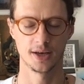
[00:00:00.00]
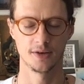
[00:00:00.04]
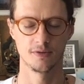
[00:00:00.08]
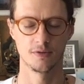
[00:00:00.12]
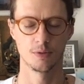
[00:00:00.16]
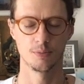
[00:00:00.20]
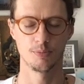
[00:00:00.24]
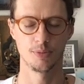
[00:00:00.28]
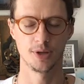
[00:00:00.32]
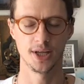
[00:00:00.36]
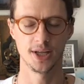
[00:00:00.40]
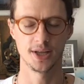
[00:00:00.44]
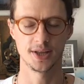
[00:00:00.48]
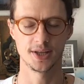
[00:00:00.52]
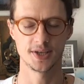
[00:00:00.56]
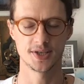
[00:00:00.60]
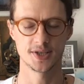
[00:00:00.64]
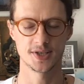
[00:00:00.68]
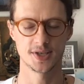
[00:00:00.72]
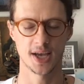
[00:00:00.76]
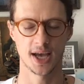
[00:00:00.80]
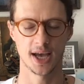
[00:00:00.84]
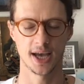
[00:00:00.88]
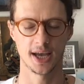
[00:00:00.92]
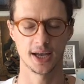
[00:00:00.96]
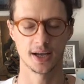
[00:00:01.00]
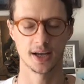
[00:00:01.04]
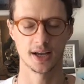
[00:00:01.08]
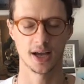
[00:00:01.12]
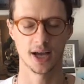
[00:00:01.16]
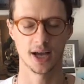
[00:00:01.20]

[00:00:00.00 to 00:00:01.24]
repeat the saying,